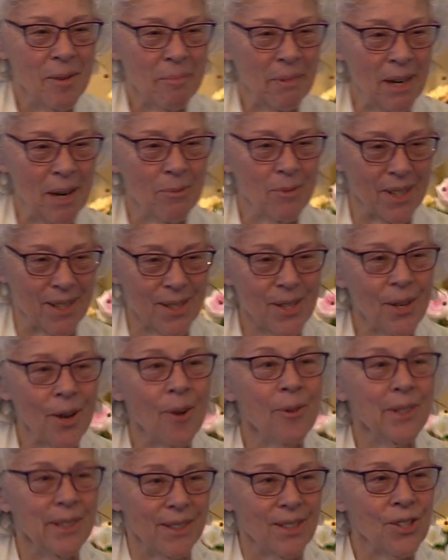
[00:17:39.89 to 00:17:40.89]
but I'm just
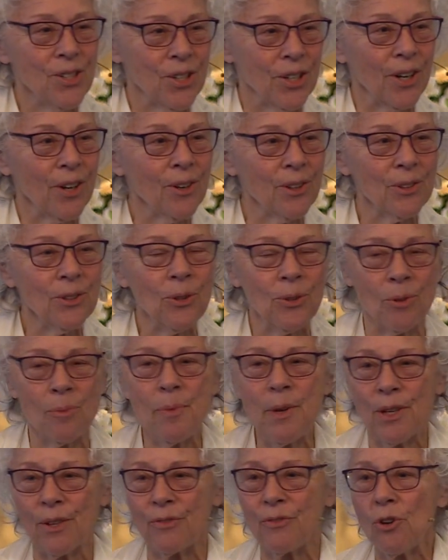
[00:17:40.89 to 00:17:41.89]
going to share a little
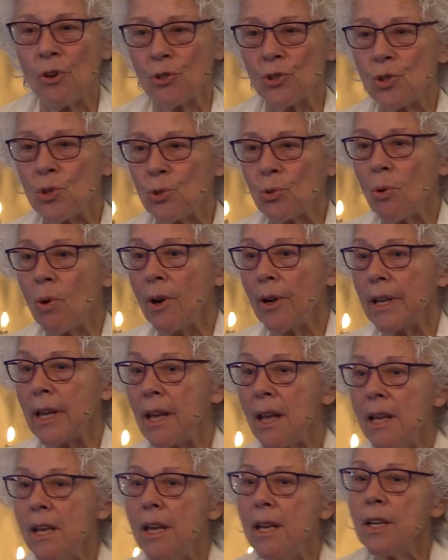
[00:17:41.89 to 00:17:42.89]
bit of her story.
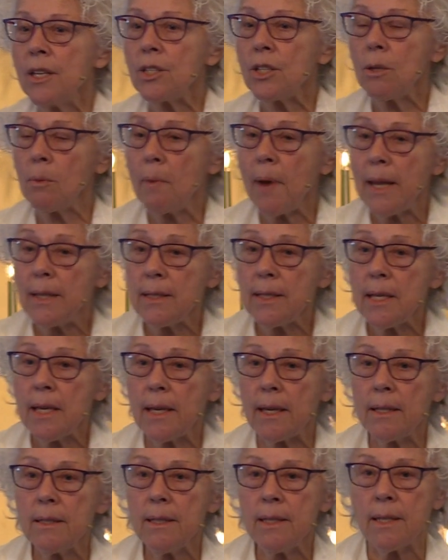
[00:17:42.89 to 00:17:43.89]
She went
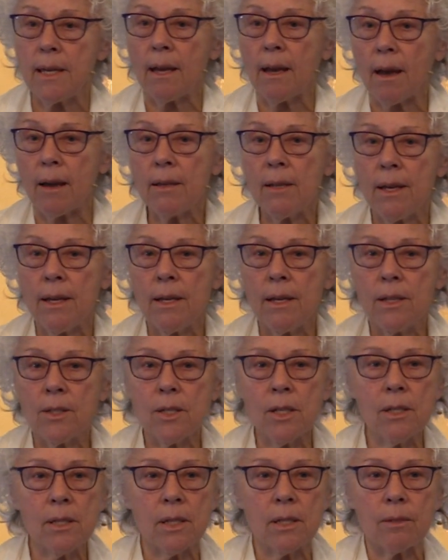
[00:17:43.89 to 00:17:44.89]
to India
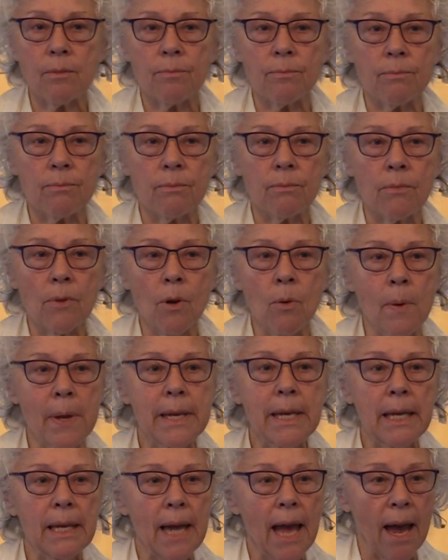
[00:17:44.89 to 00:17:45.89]
just a
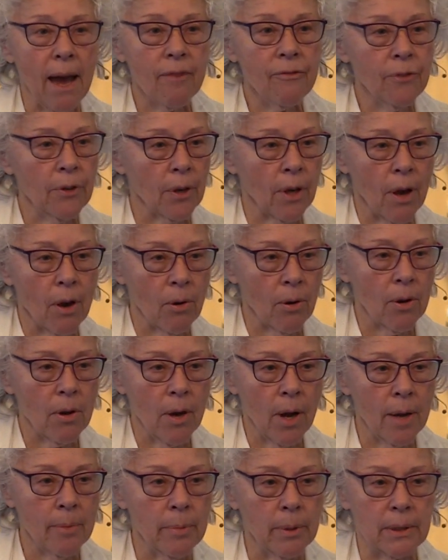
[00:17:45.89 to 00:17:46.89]
week and a half ago,
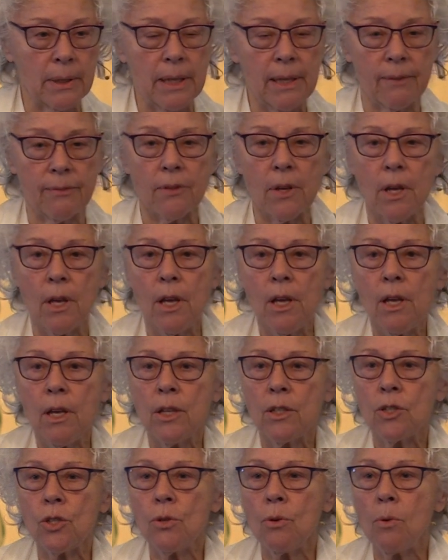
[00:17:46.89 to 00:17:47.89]
I believe,
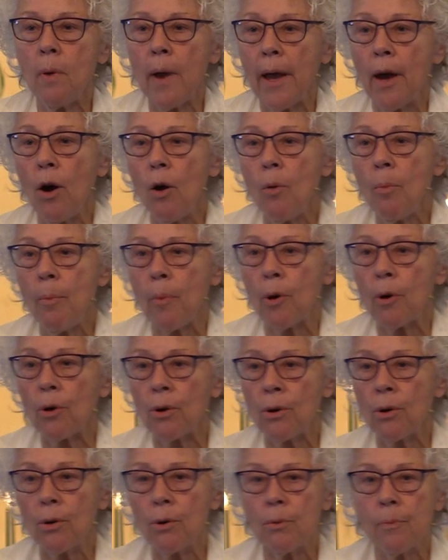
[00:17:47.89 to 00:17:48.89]
to help
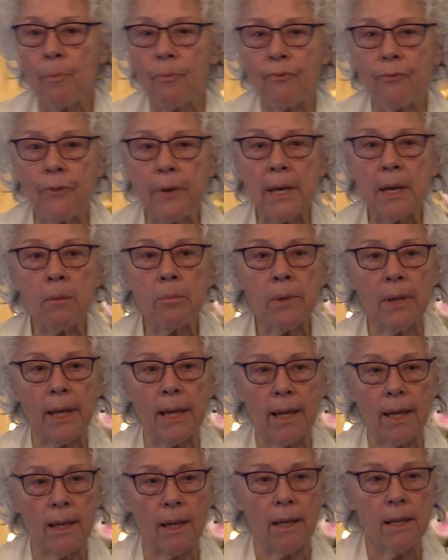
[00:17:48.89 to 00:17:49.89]
her
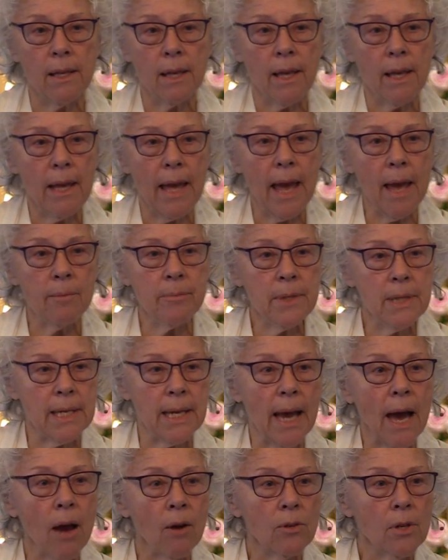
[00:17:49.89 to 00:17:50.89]
family
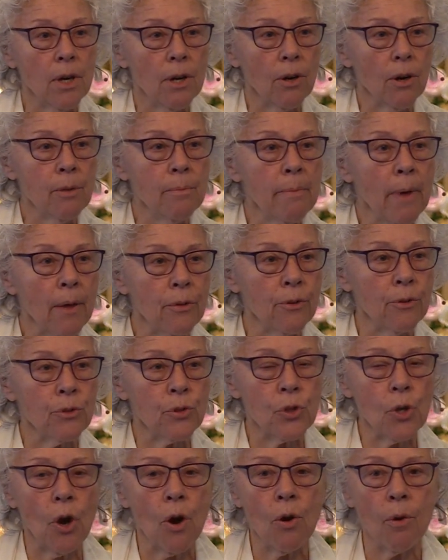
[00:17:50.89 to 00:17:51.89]
empty out her
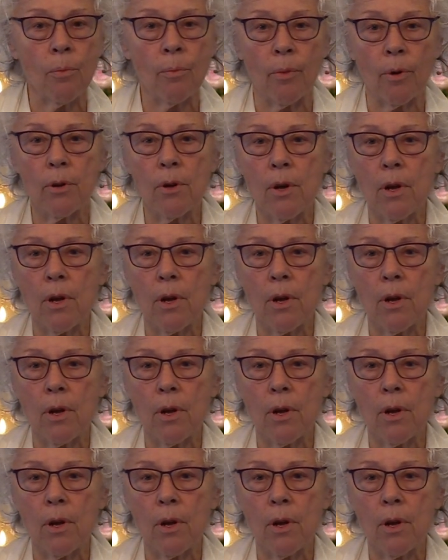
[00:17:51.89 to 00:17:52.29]
mother's home.